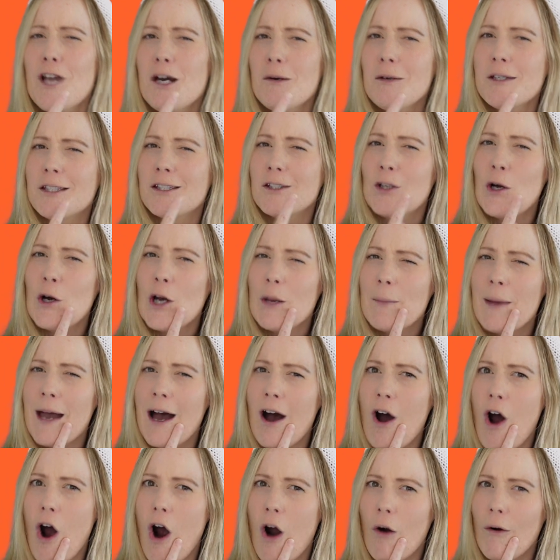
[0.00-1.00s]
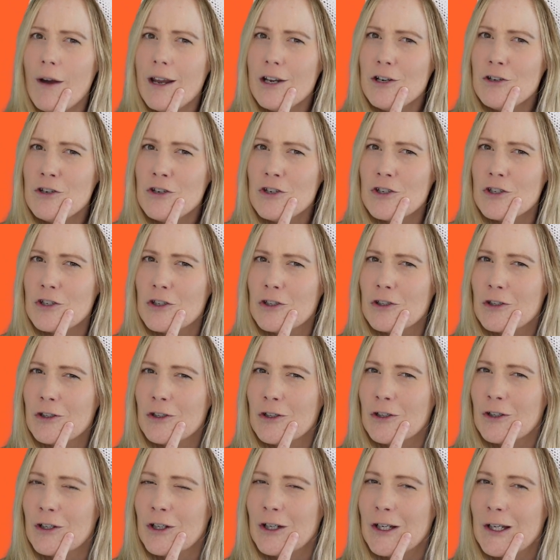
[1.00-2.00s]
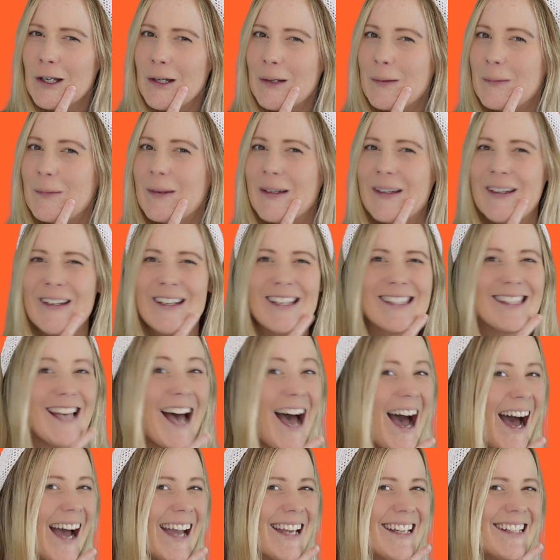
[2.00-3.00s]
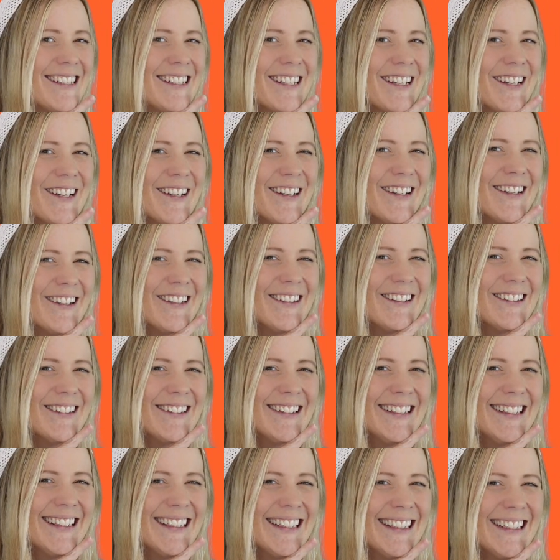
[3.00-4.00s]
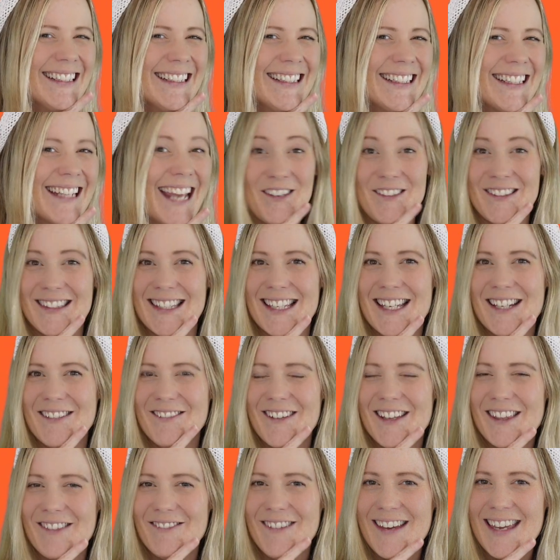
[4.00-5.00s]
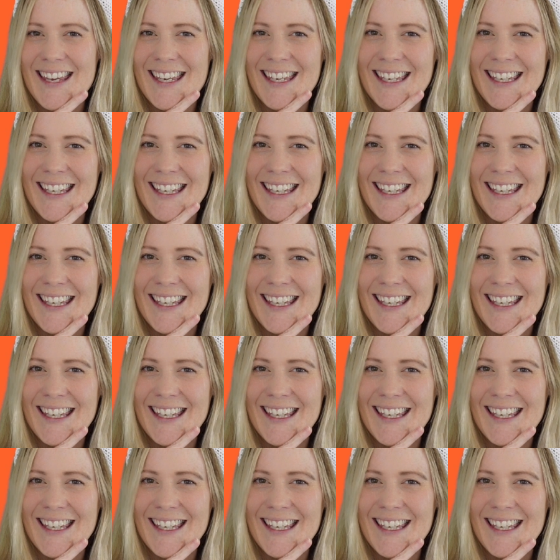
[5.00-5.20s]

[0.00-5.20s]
know a song about orange? Because I do. Can you sing it with me?